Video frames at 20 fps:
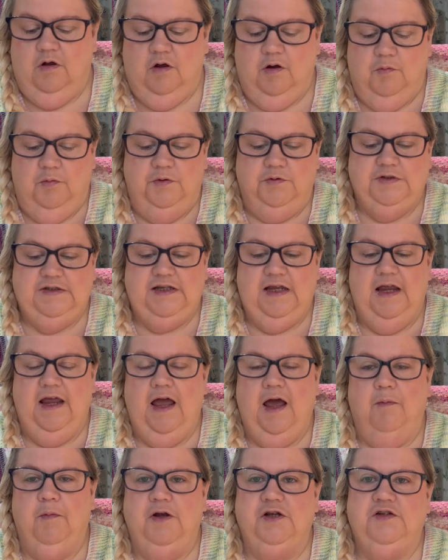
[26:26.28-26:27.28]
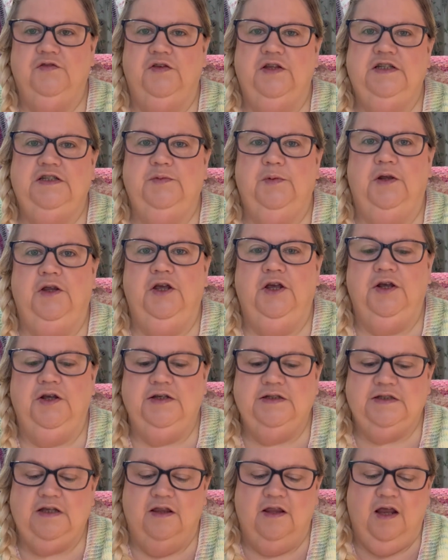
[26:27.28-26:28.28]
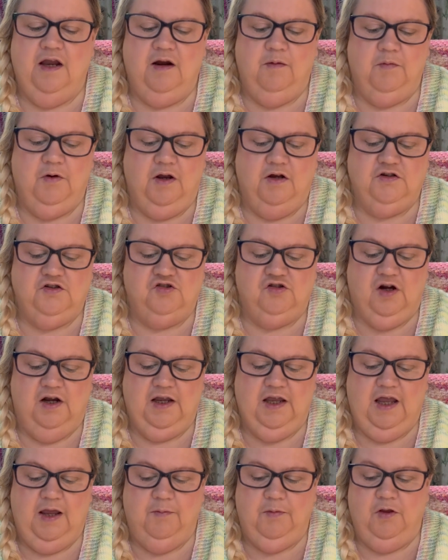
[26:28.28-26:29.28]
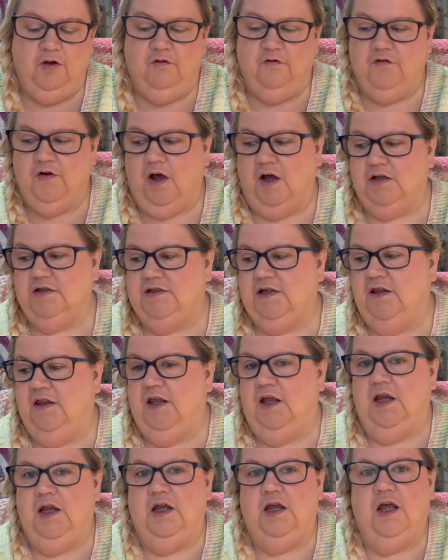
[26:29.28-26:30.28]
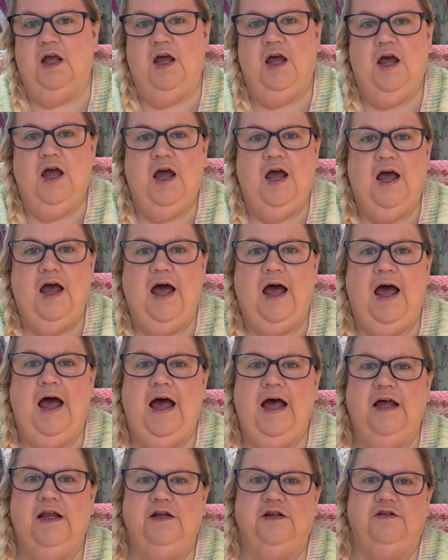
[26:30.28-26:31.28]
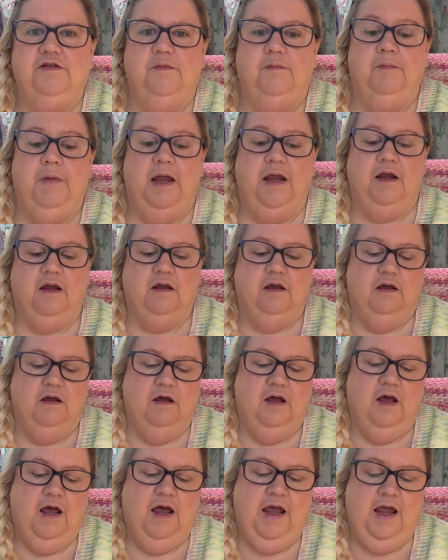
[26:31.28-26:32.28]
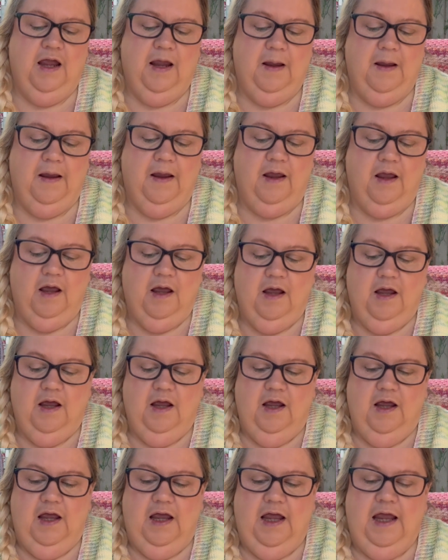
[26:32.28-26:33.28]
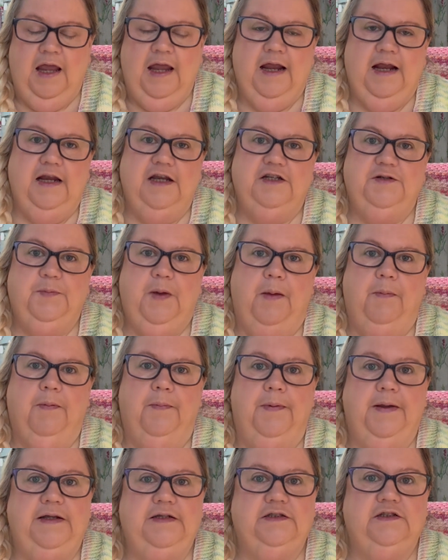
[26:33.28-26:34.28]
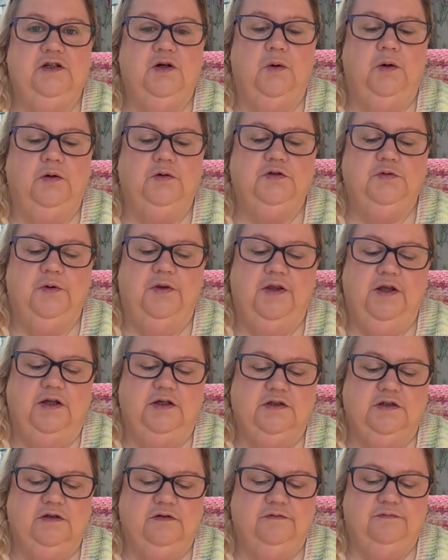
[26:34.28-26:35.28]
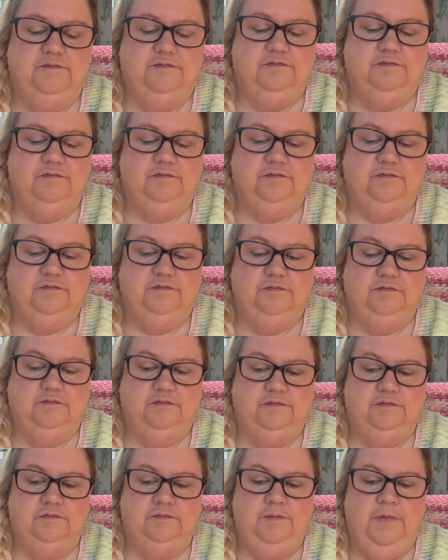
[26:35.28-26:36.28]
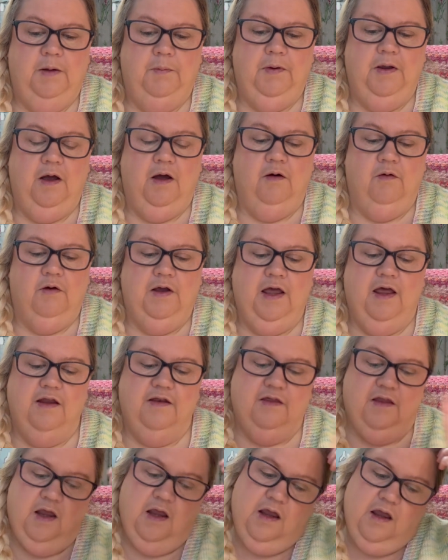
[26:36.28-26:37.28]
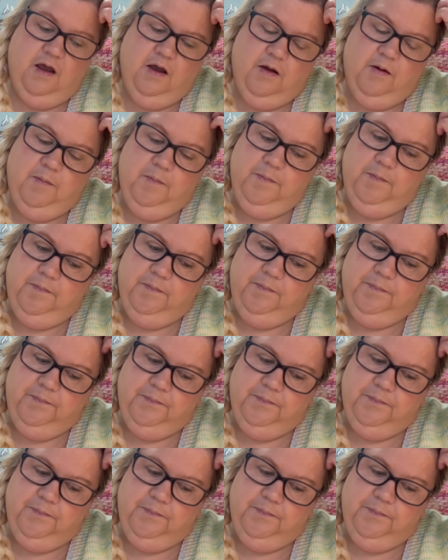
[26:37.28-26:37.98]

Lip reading: we'll see how much of this we use, and then I'm going to try and keep the offcuts, I think, and make a English paper pieced quilt with it. Maybe I'll get the